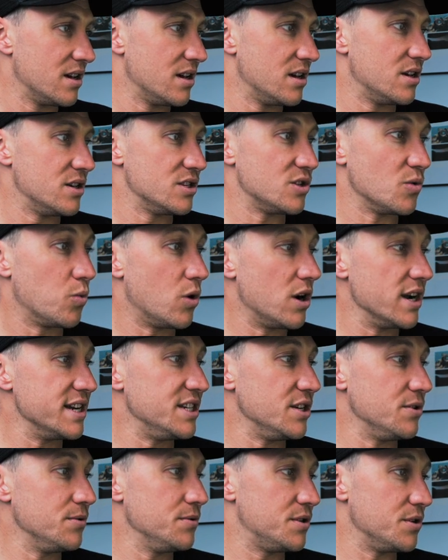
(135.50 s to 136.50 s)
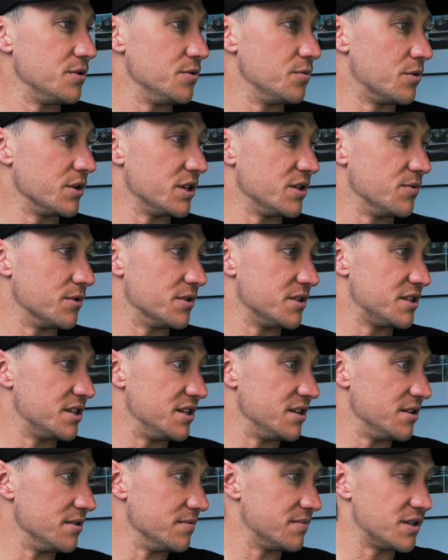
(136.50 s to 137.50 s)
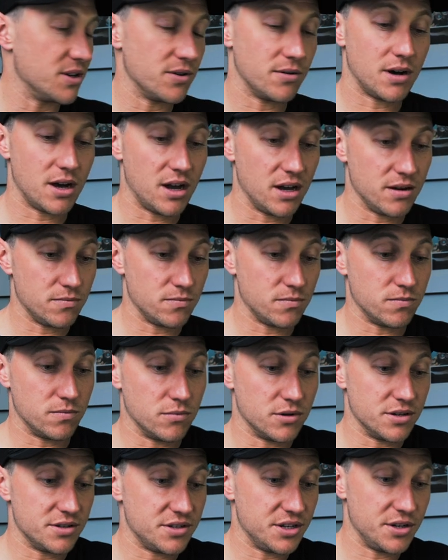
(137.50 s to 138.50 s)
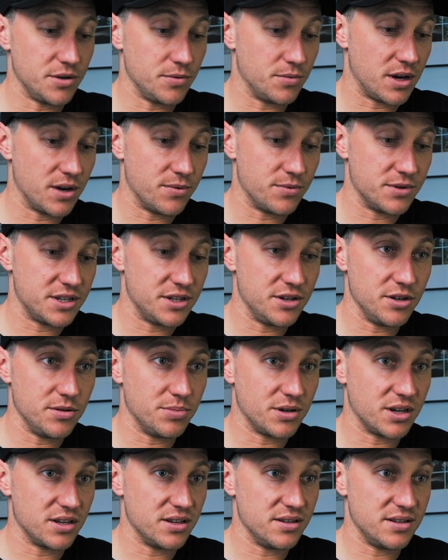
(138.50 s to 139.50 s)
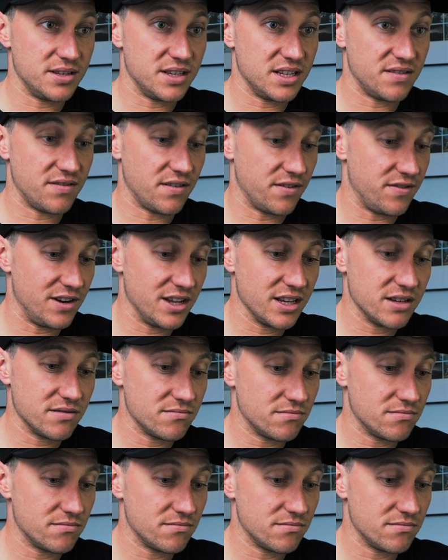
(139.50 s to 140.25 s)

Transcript: So why do you do what you want to do? So I want to do what I want to do because it's fulfilling.